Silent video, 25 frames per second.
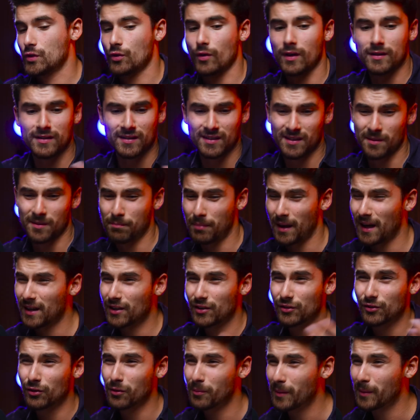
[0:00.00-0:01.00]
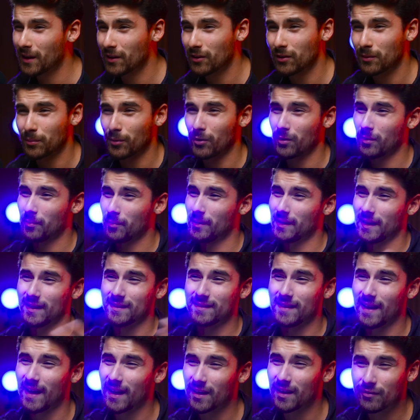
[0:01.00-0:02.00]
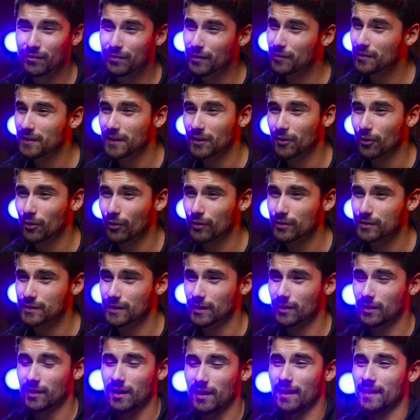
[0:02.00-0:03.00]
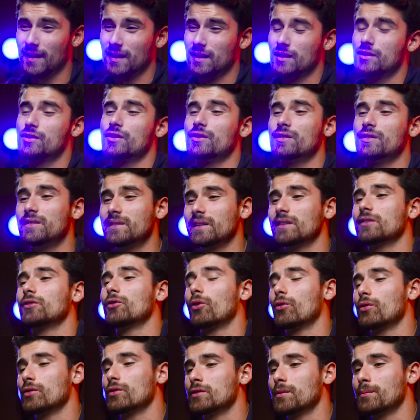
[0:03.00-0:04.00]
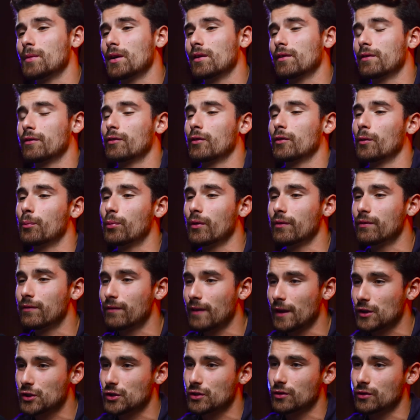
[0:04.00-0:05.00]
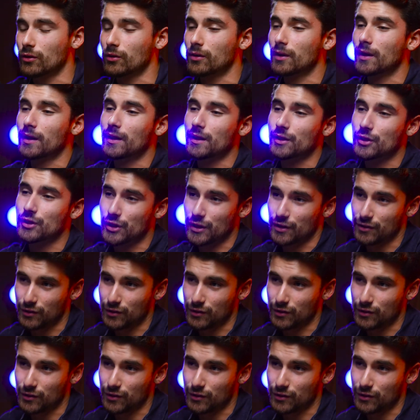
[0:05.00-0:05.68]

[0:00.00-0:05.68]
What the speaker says: So as I said, buy your domain, it'll probably be like $10, $15 a year, and then it's just $6 a month for a professional G